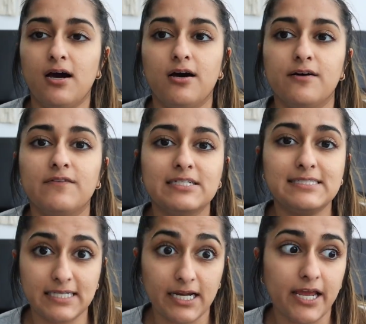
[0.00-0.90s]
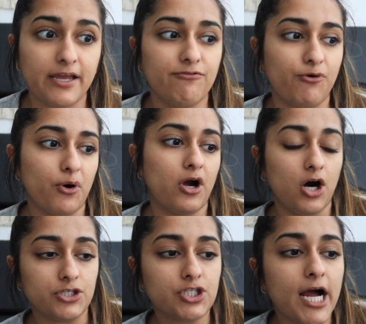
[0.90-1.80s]
of studying for
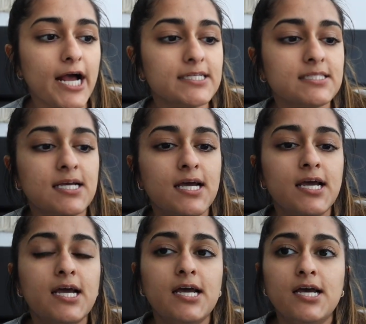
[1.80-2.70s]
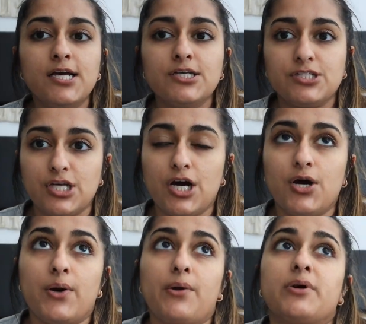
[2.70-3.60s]
contracts.
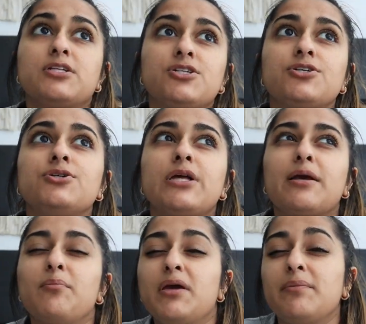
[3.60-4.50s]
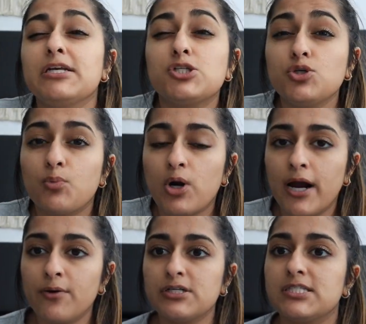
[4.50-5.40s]
So I want to do like maybe two more
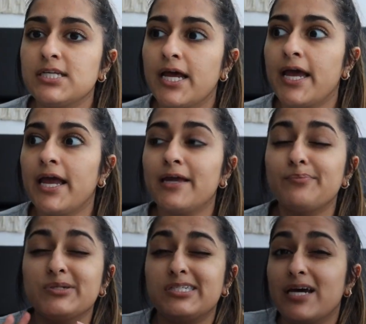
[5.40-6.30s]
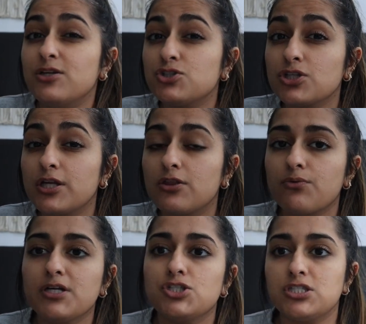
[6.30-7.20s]
hours today, potentially
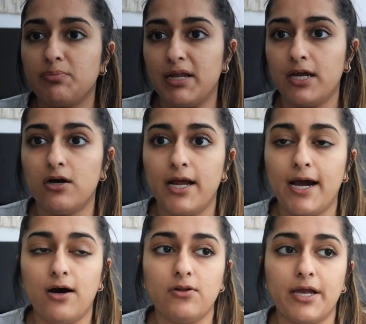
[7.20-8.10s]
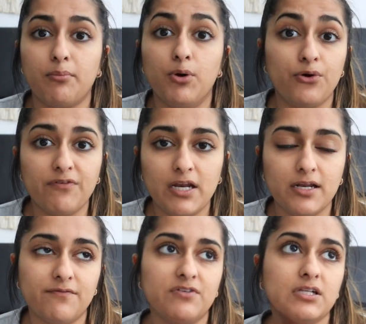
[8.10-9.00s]
three, just depending on how like
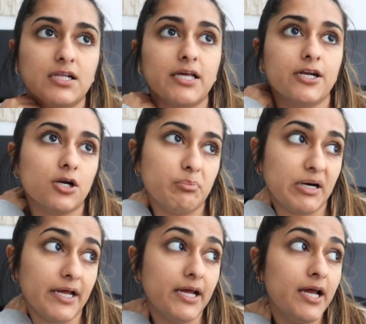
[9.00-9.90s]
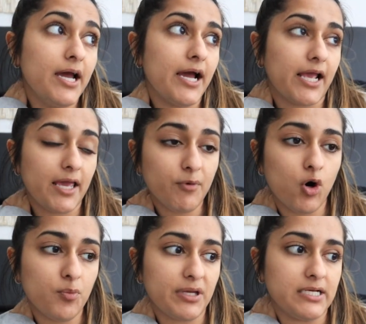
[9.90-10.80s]
motivated I'm feeling later. But I came
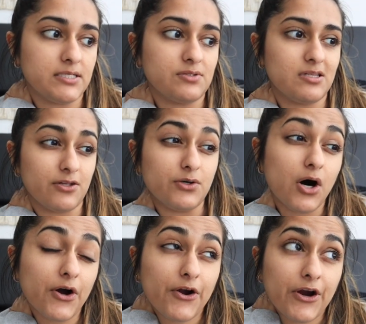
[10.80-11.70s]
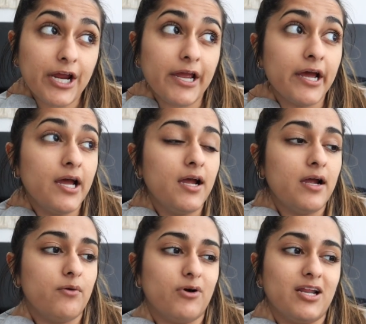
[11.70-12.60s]
home because I was a little hungry
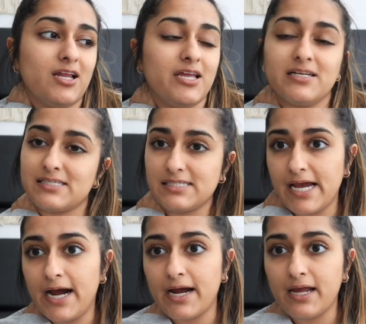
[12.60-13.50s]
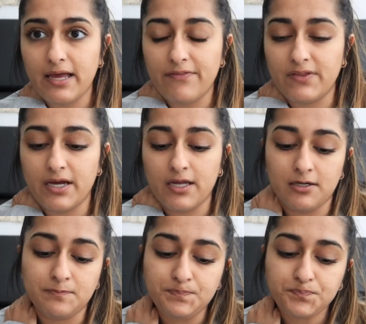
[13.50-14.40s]
and wanted to eat a snack and
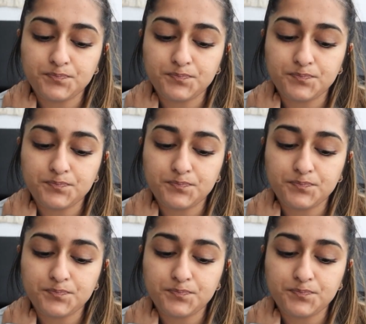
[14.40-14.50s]
then